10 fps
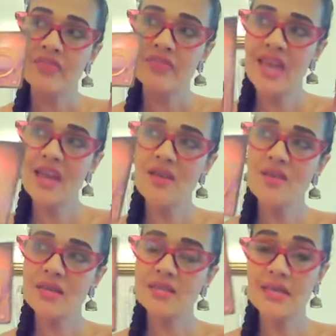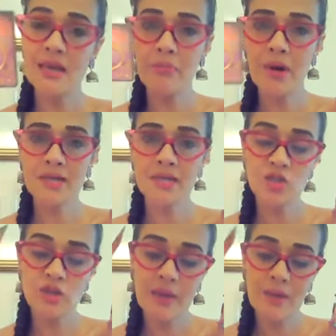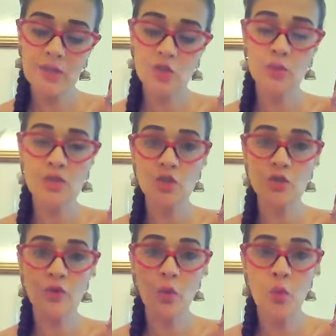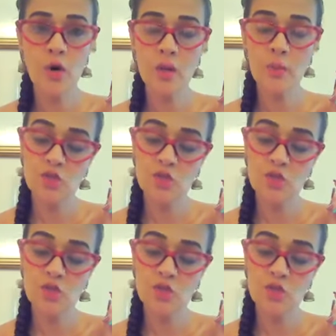There is a partnership coming towards you for work,